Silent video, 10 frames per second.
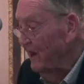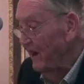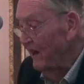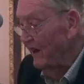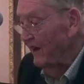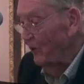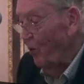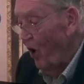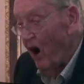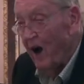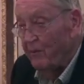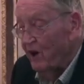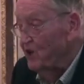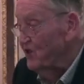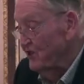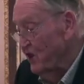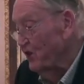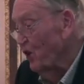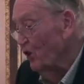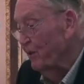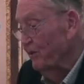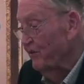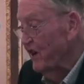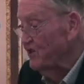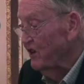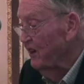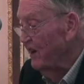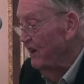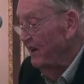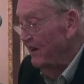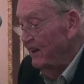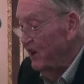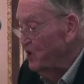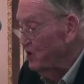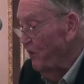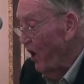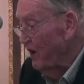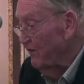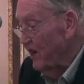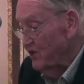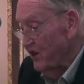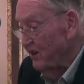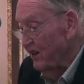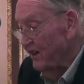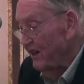Uh, why? Because as I told the professor, each smart investor